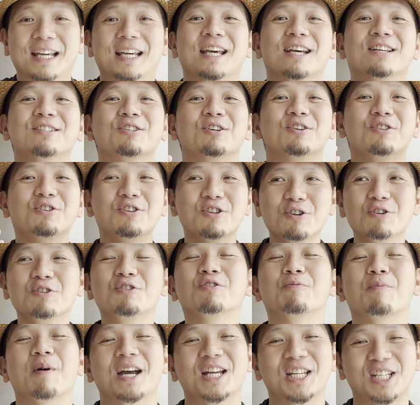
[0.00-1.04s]
case you're new
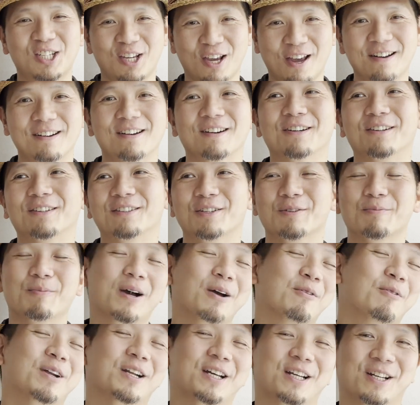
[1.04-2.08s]
to my channel, you
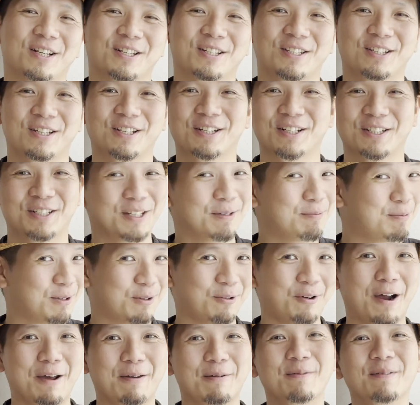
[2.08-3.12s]
might want to consider
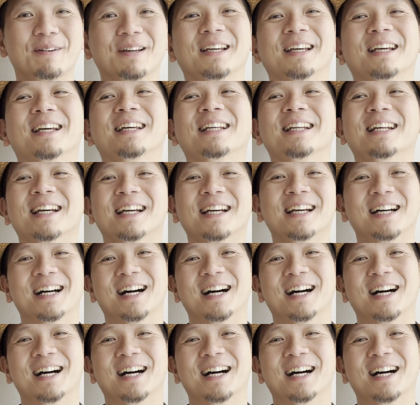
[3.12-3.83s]
subscribing it.